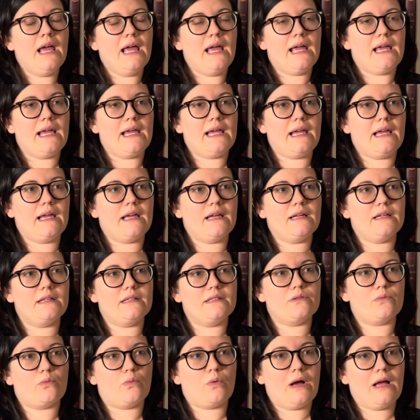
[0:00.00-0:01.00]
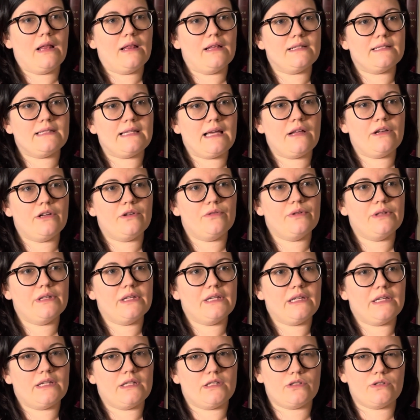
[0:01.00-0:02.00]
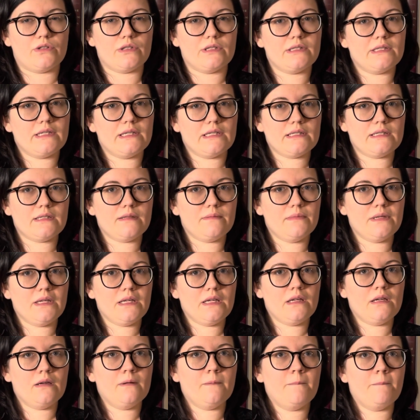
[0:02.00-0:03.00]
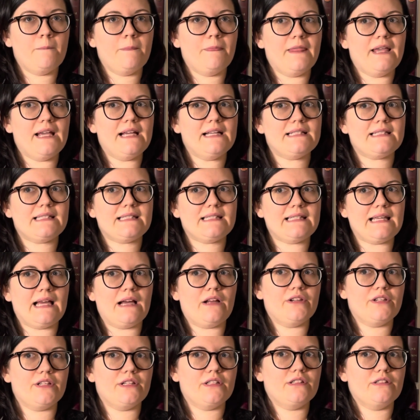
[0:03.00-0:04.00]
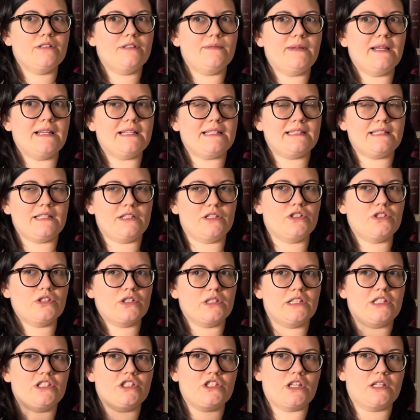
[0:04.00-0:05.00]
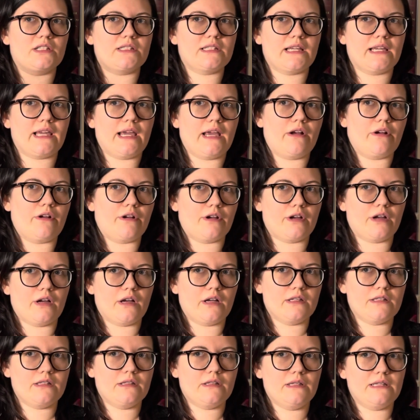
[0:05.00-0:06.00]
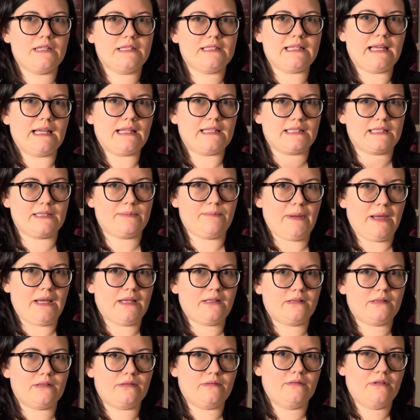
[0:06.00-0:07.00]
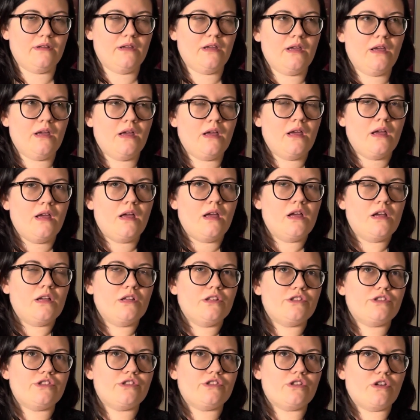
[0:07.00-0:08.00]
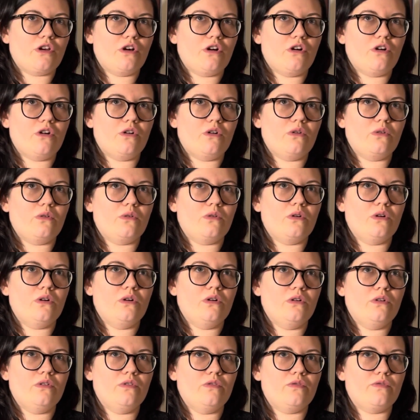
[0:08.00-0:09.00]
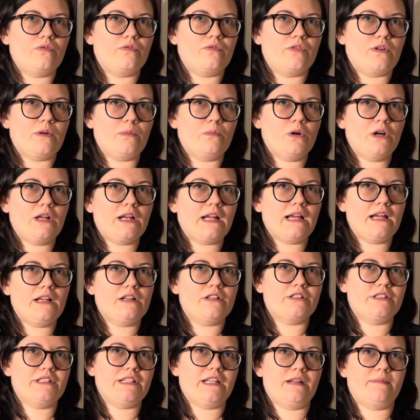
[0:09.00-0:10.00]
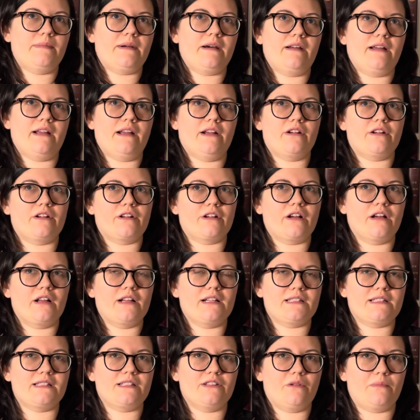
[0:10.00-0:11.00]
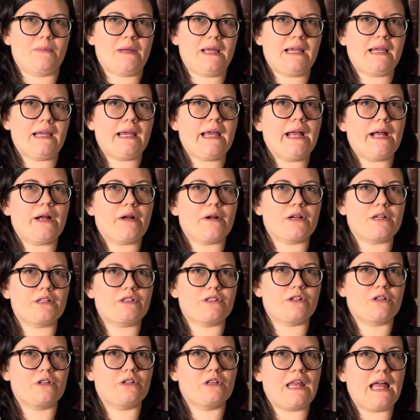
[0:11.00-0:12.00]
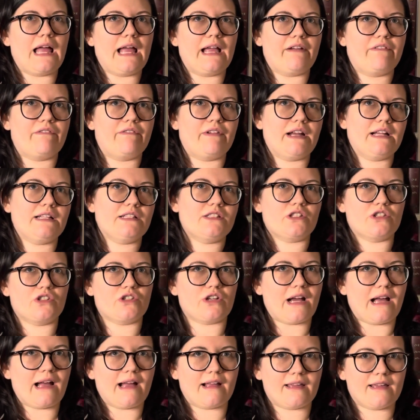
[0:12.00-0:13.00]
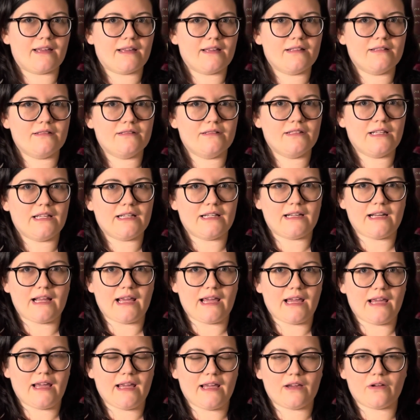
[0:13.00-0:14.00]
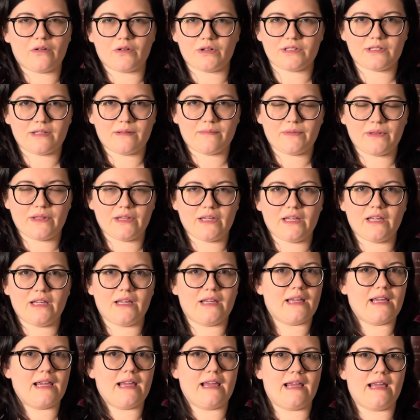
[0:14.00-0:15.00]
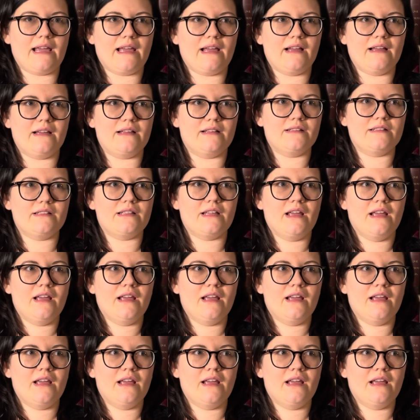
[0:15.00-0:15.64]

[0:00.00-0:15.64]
and while it sounded really interesting to me, it sounded essentially just like Aragon set in space. So from what I understand about Aragon, it's your main character like finds a dragon in an egg or something, and